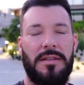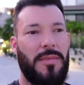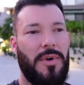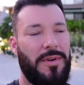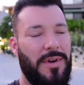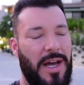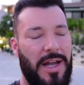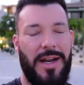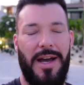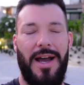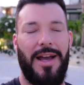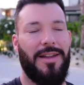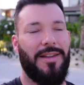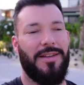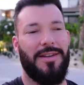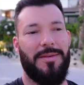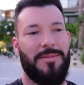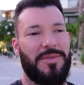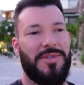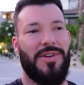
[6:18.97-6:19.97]
or not
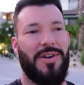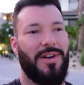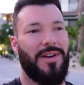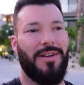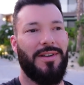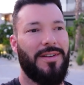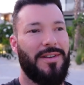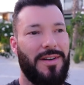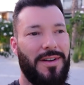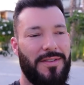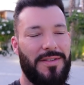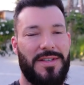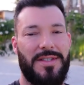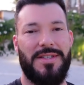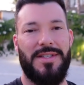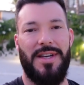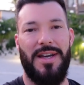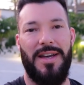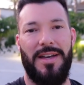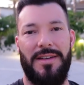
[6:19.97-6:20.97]
island, I'm sorry, on this
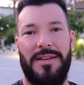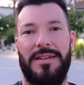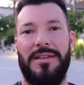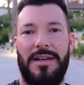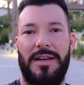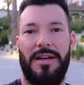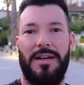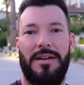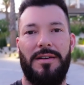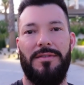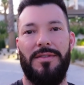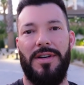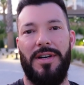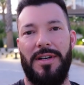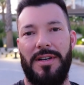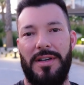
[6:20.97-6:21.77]
side of uh,